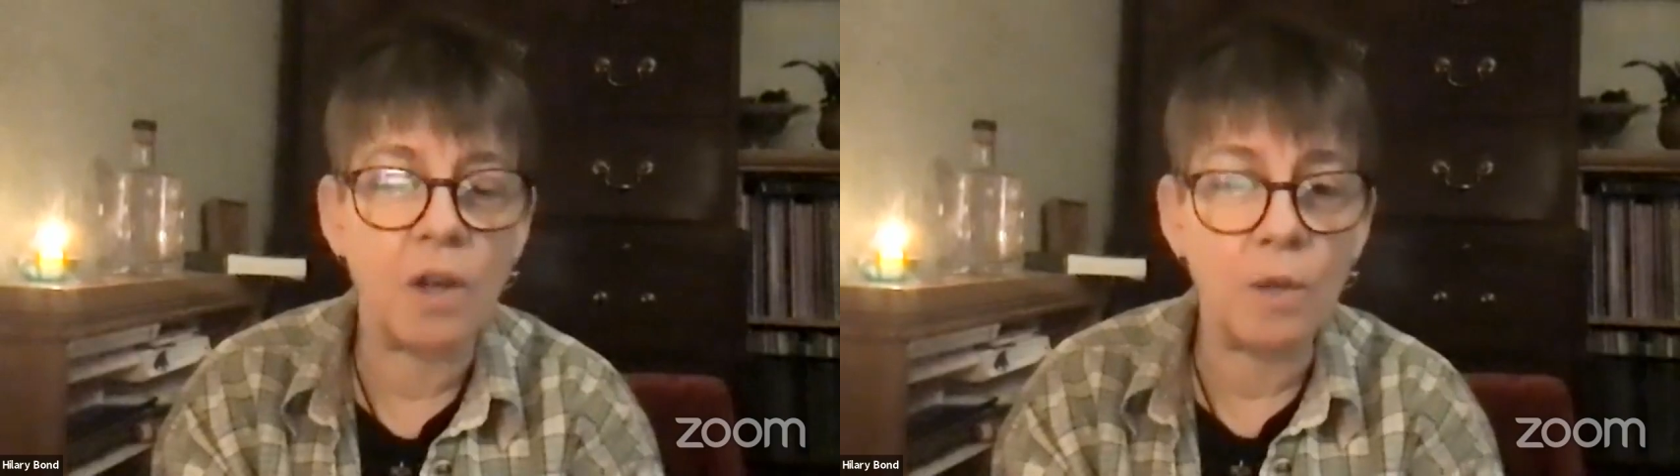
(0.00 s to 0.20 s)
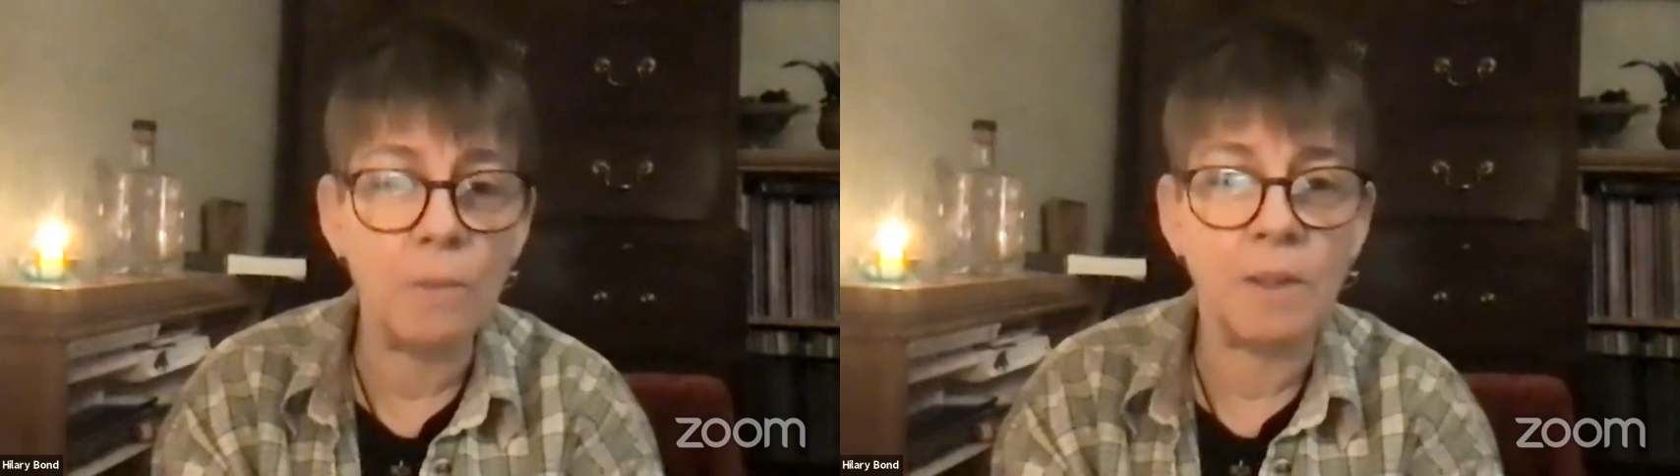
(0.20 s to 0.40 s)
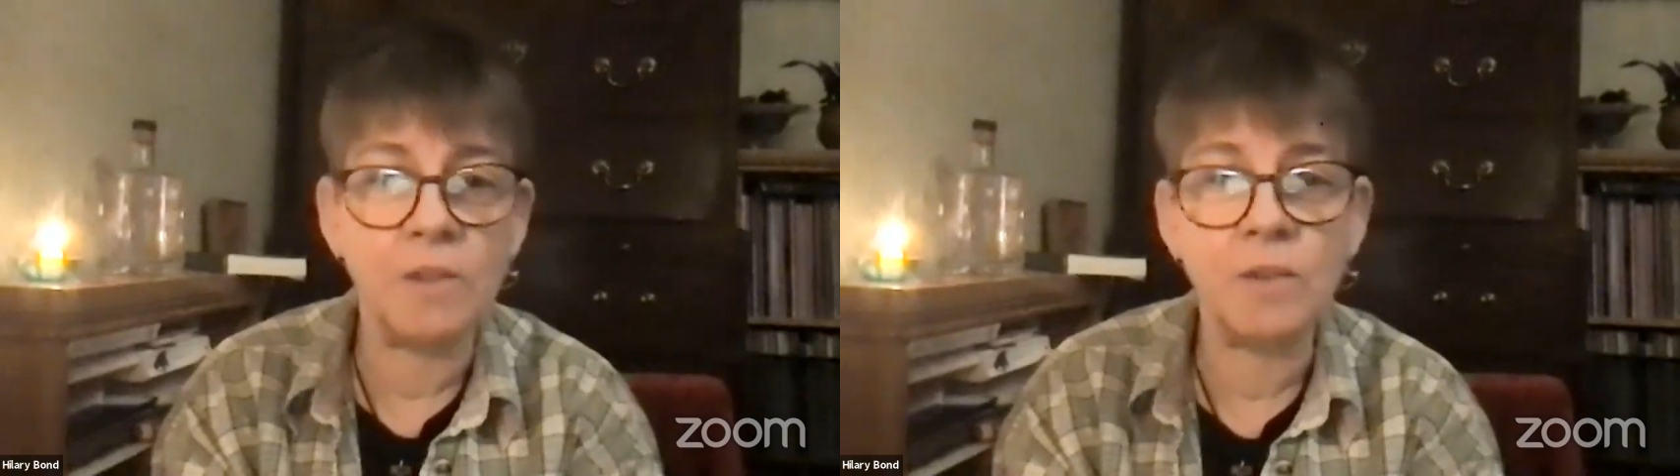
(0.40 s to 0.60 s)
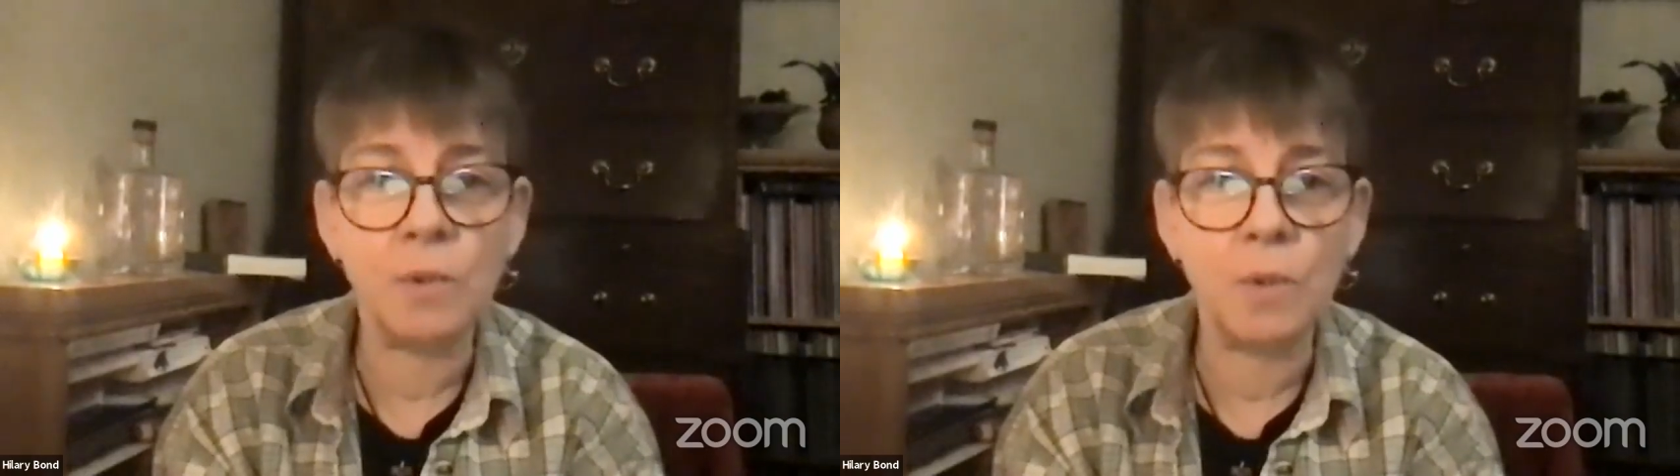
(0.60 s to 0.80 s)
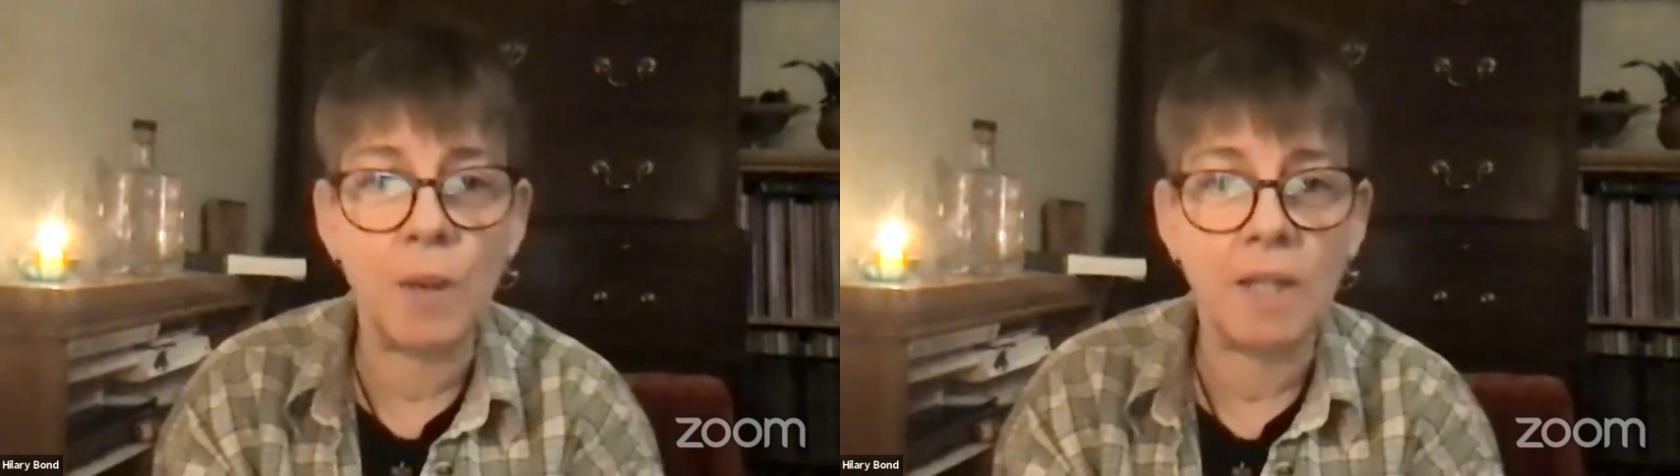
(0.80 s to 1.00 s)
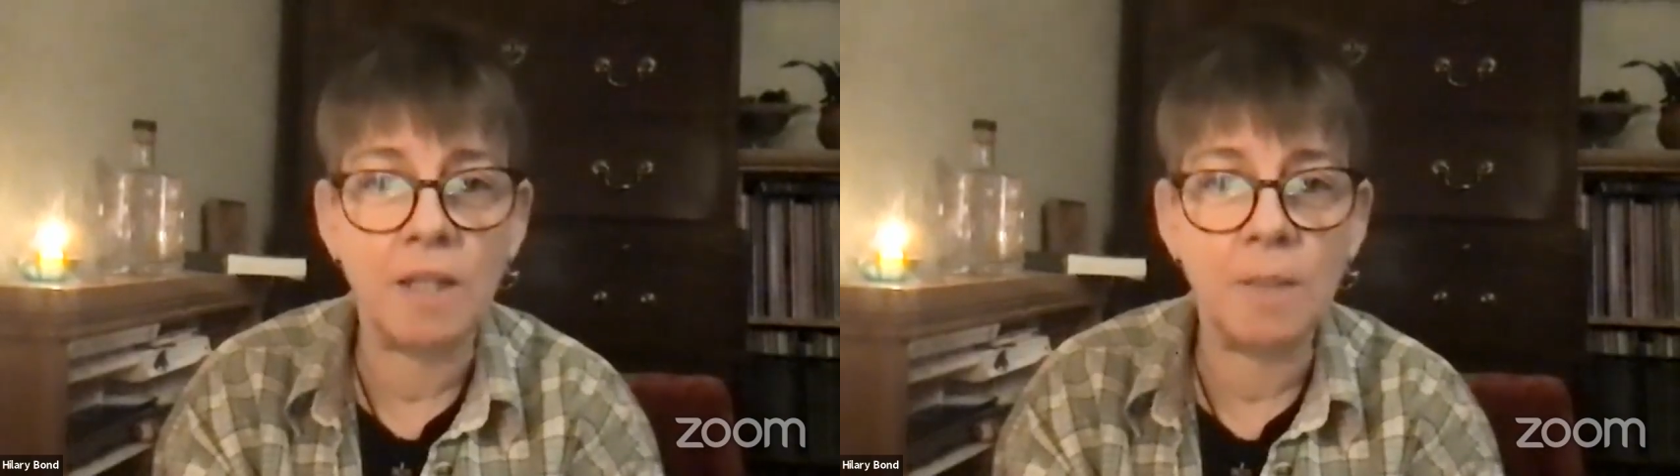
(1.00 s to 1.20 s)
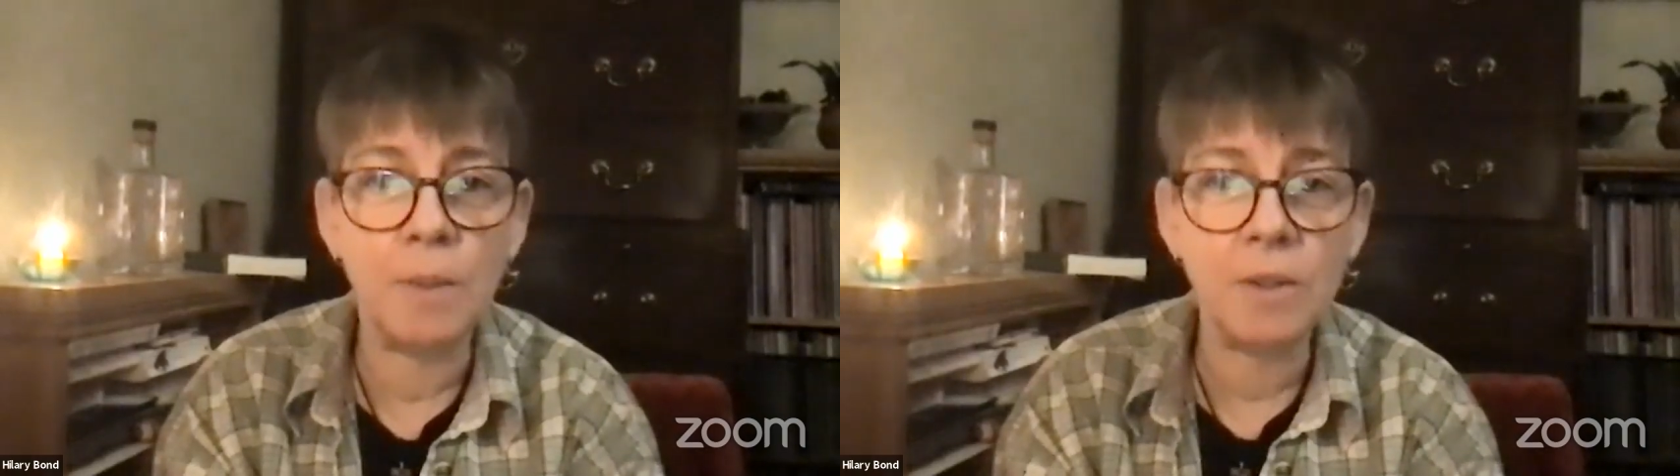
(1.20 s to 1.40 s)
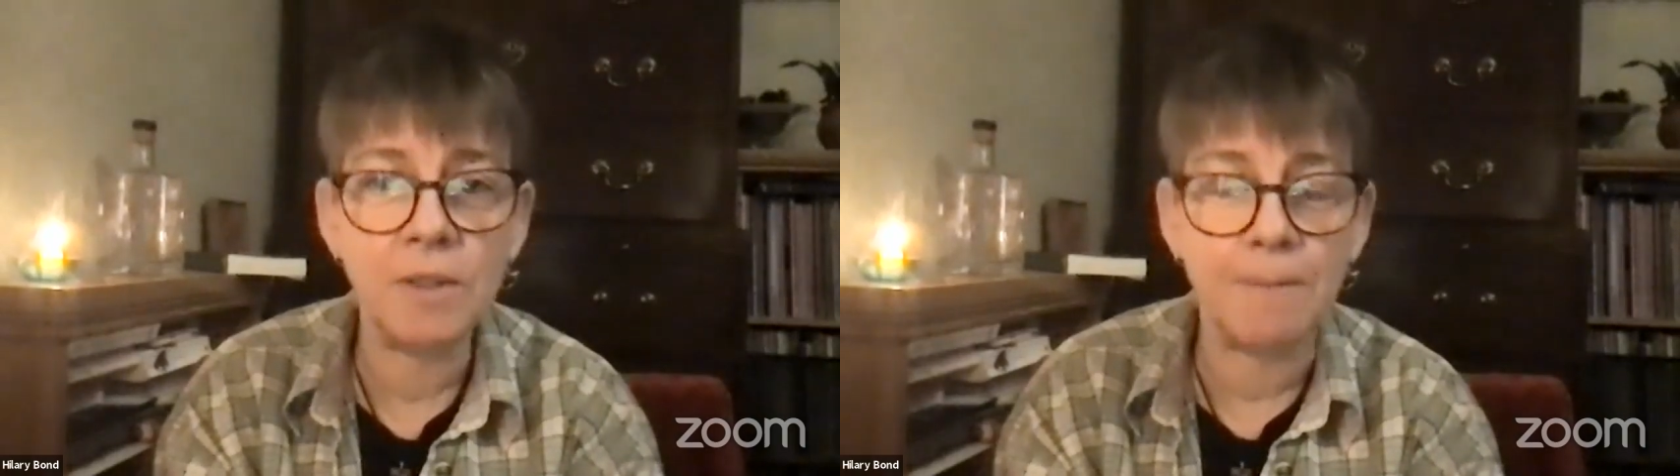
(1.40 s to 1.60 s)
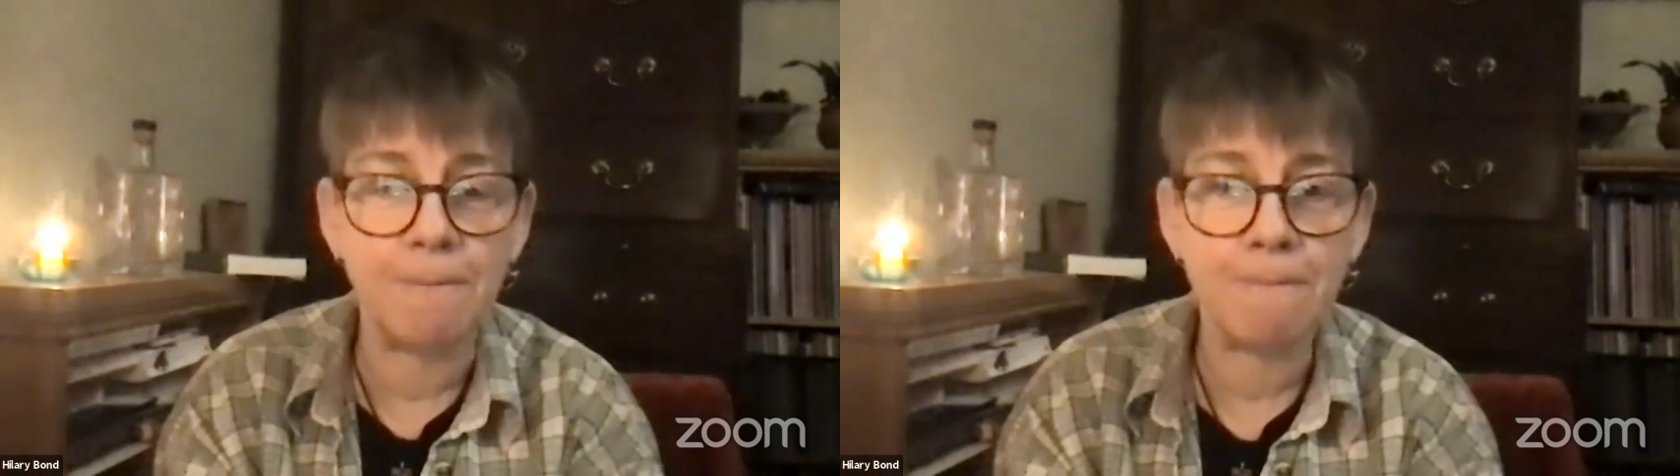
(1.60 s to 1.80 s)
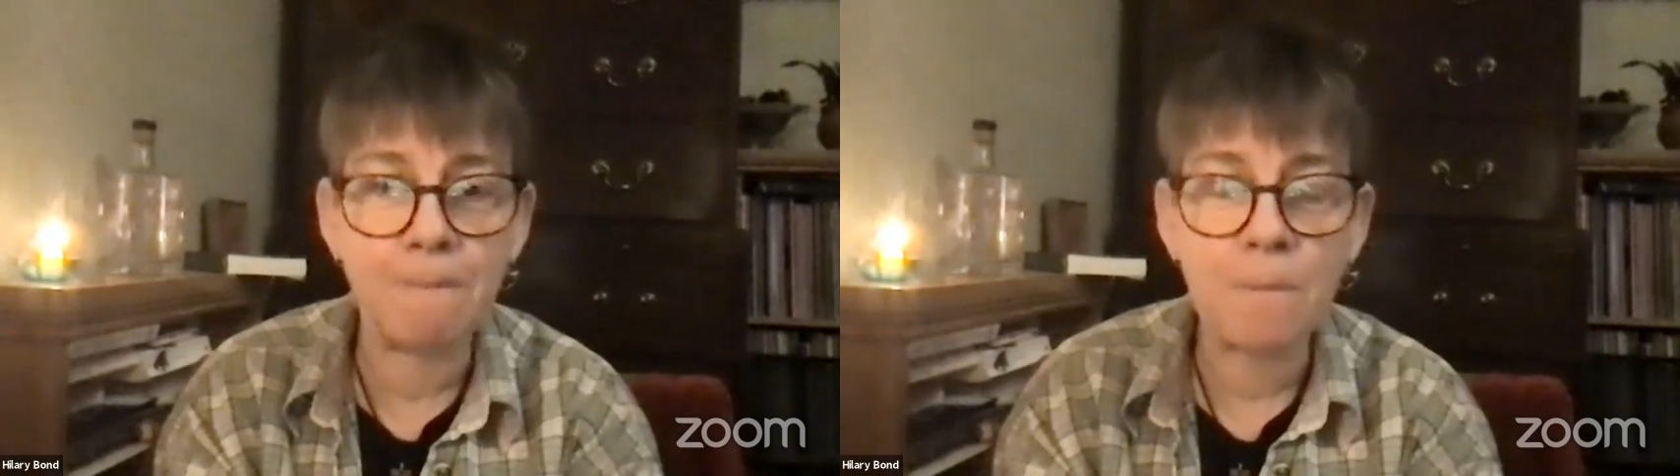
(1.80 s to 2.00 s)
almost all the way to the bottom.